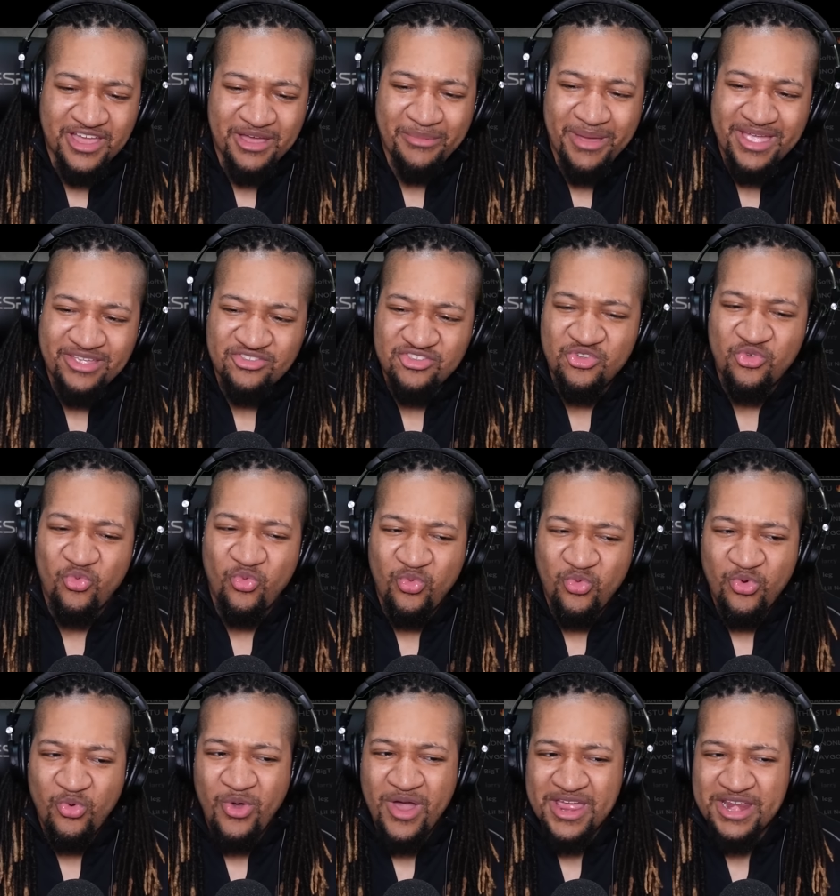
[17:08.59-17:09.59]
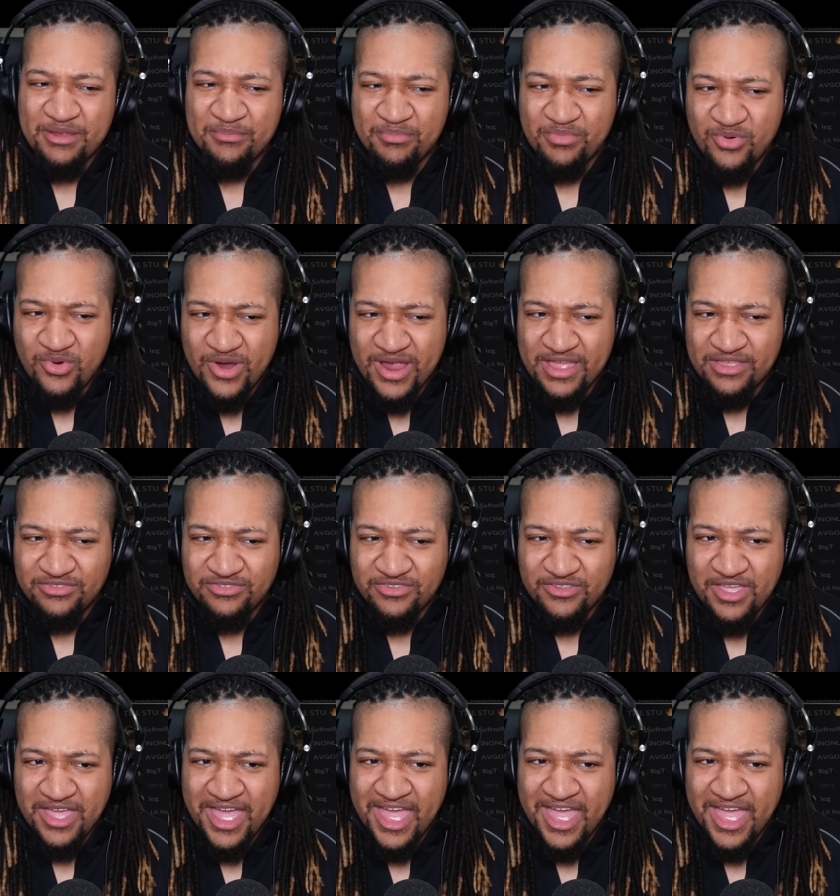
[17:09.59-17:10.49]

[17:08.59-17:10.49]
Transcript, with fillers: I'm actually quite impressed